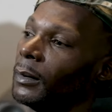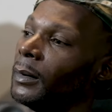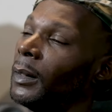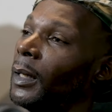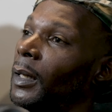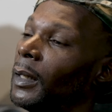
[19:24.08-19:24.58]

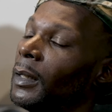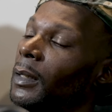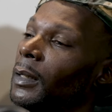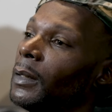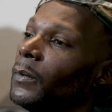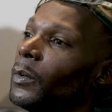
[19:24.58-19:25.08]
Yeah, he
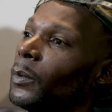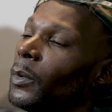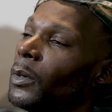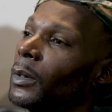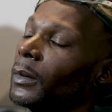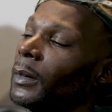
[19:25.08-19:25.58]
couldn't even
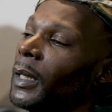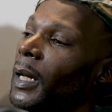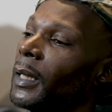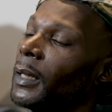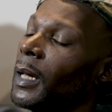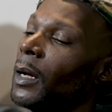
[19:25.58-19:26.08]
walk. They
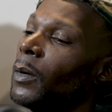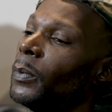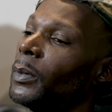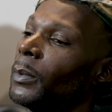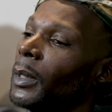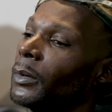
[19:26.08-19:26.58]
had to help
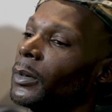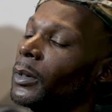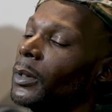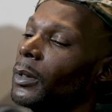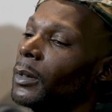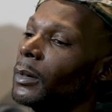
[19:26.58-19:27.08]
him out the
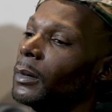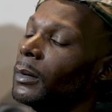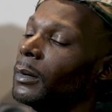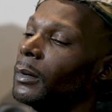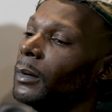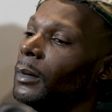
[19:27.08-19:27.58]
car.
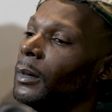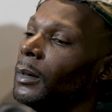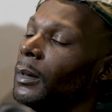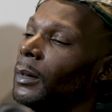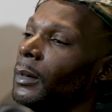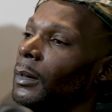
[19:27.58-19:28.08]

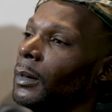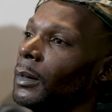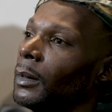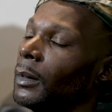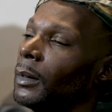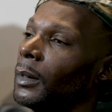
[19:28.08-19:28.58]

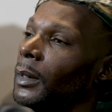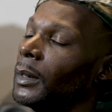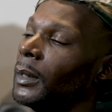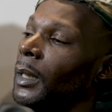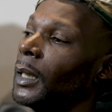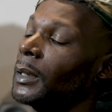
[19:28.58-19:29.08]

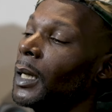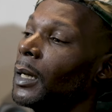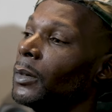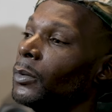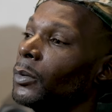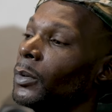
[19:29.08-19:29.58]
And that's how I
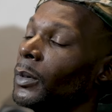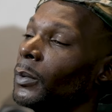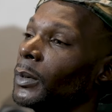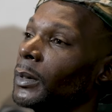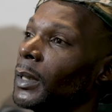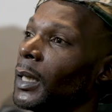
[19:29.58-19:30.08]
knew it
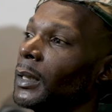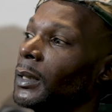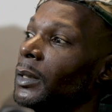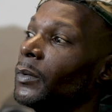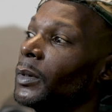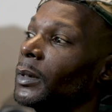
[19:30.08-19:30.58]
was that
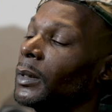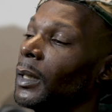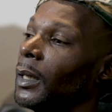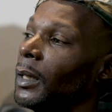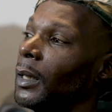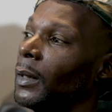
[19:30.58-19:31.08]
serious.
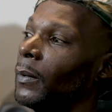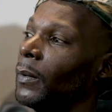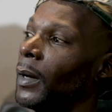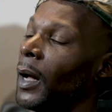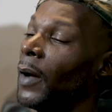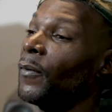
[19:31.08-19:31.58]
Like,
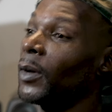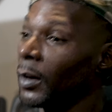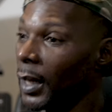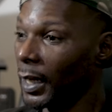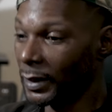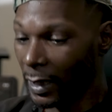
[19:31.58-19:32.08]
I
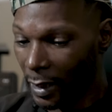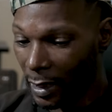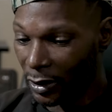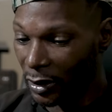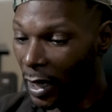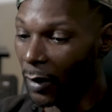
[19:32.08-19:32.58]
realized I got
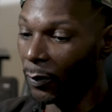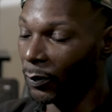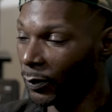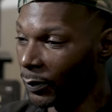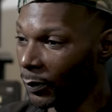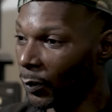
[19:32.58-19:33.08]
shot
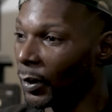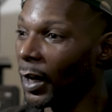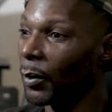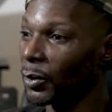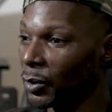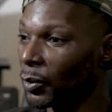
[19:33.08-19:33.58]
when I
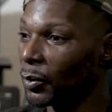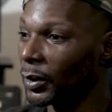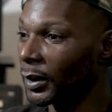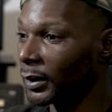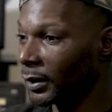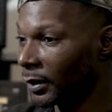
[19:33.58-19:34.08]
was
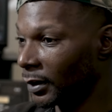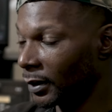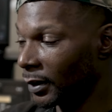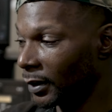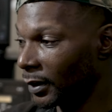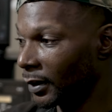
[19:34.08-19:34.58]
going
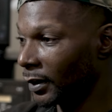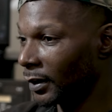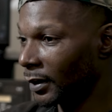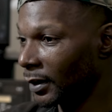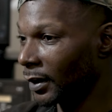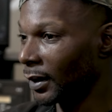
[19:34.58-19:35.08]

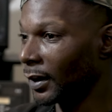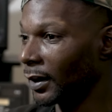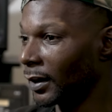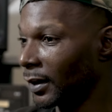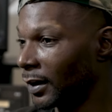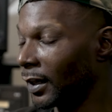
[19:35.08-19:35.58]

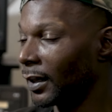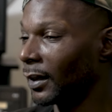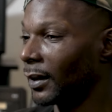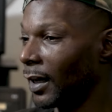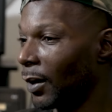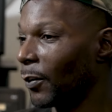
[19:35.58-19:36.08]
to get
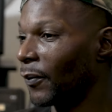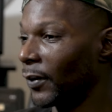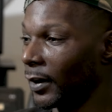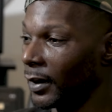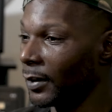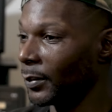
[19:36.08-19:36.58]
help for
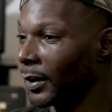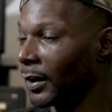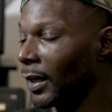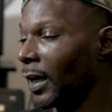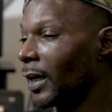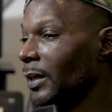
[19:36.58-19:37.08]
him in
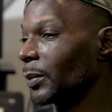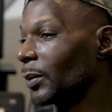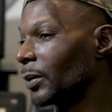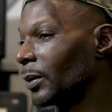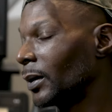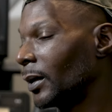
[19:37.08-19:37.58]
the hospital.